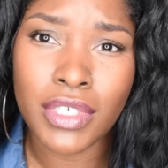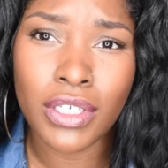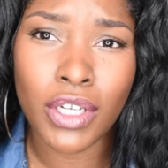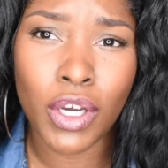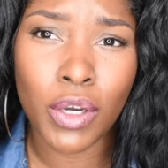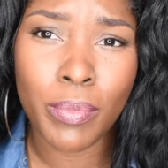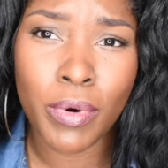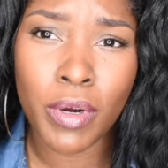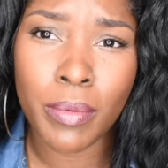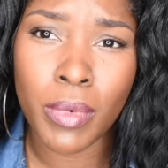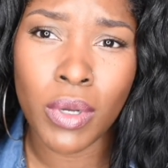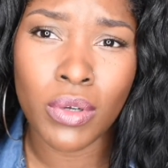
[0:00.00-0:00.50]
you
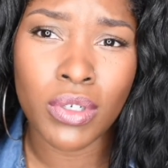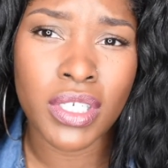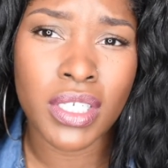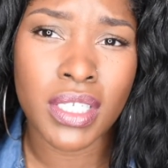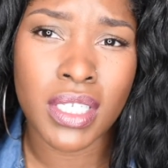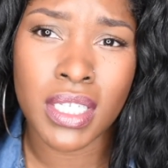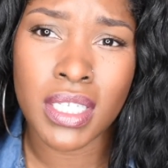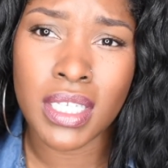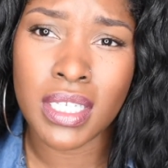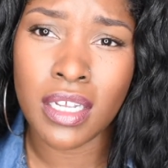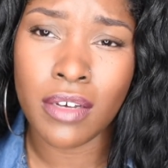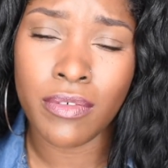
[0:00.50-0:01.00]
know,
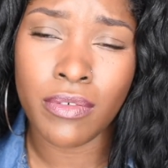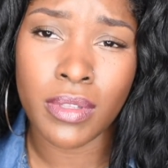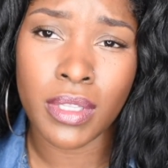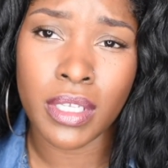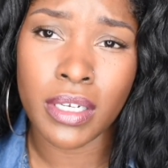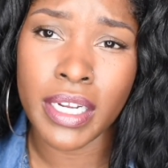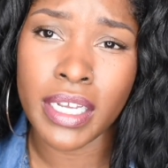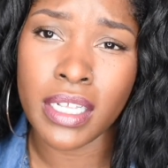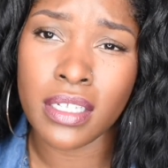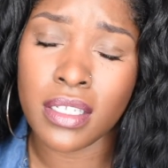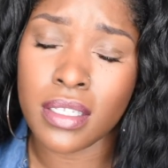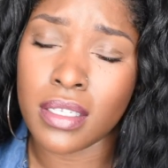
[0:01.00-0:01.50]
promotions and stuff on
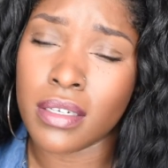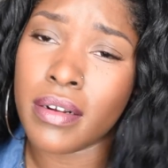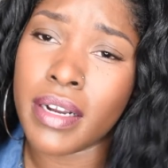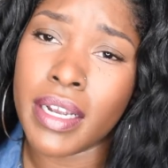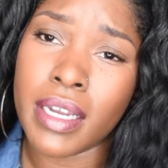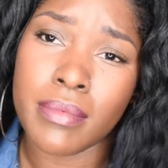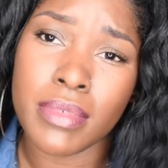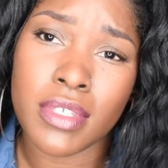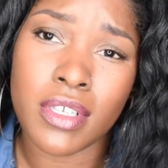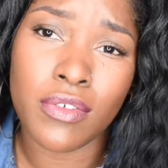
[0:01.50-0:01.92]
their Instagram.